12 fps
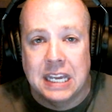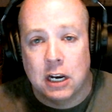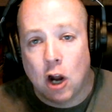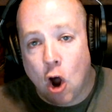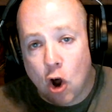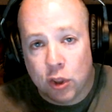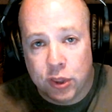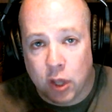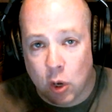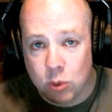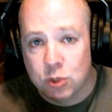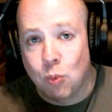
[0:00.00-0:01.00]
get all
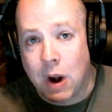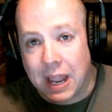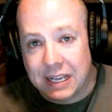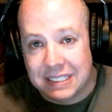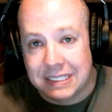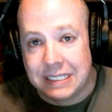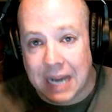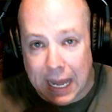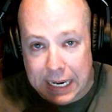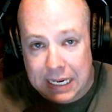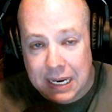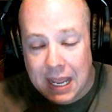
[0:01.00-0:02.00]
those rides
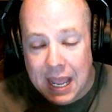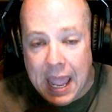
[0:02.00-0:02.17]
done,